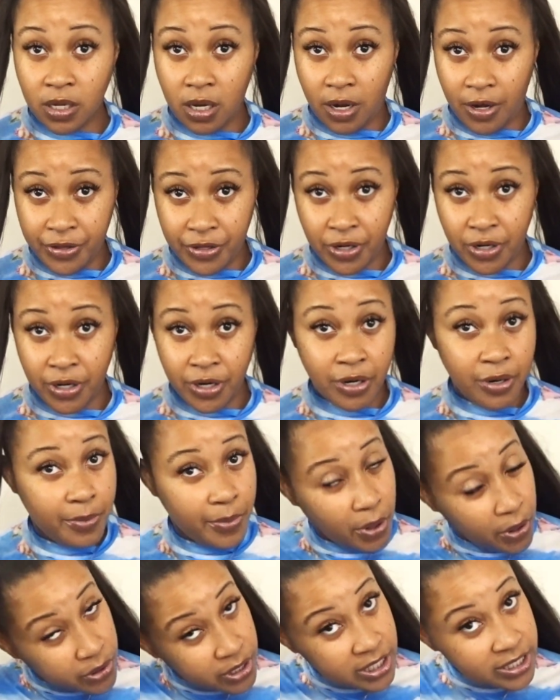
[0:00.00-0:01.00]
other
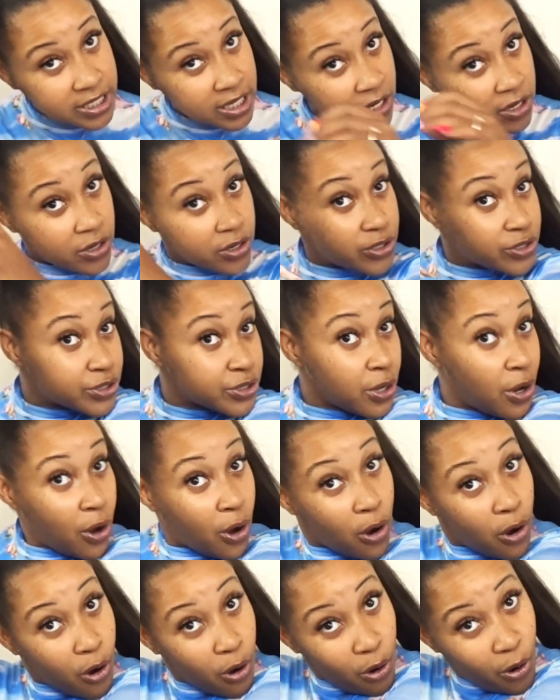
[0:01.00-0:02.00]
ponytails,
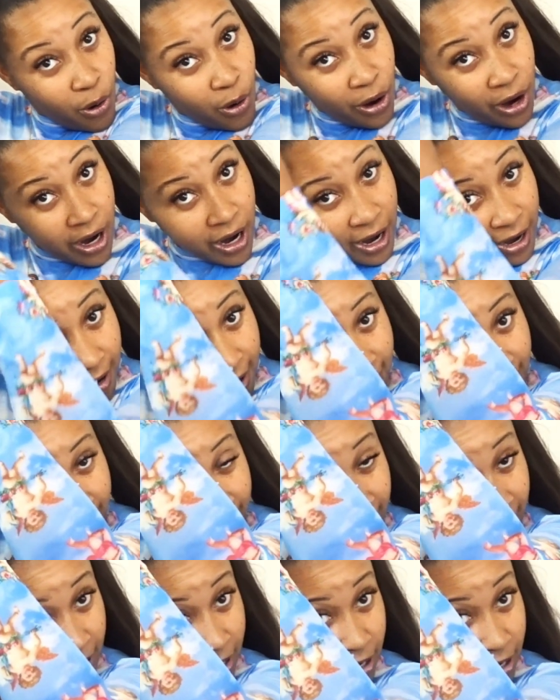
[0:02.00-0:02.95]
or